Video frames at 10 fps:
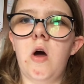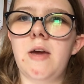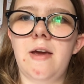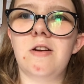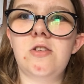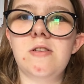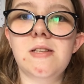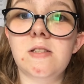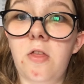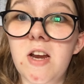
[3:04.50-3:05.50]
Okay, I'm going to do
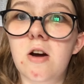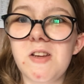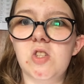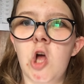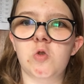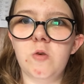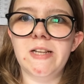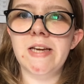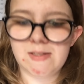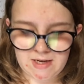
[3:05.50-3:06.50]
these next pretty comments as
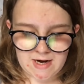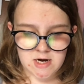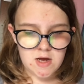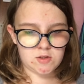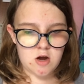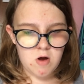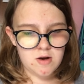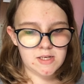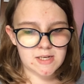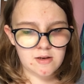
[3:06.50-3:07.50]
quickly as I can. So,
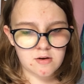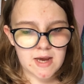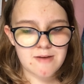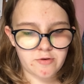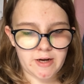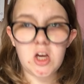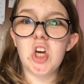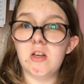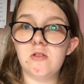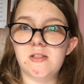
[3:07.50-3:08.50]
Nintendo's Amaric
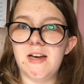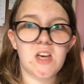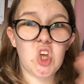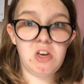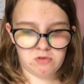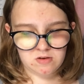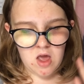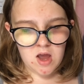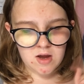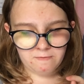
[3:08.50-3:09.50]
just says, cute.
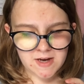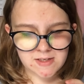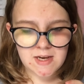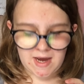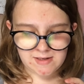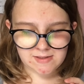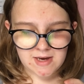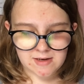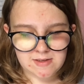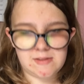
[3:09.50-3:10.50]
Faded
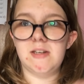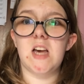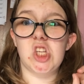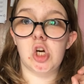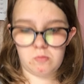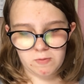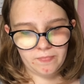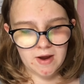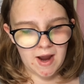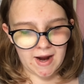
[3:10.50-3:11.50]
NCS says, dope.
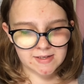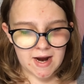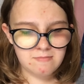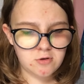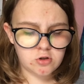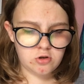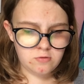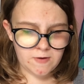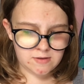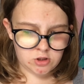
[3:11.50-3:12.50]
And
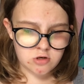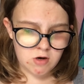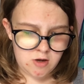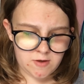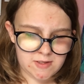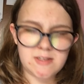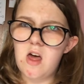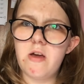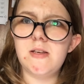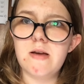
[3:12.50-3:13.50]
Animal2002 Lover says,
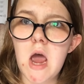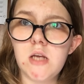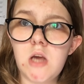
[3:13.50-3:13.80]
this is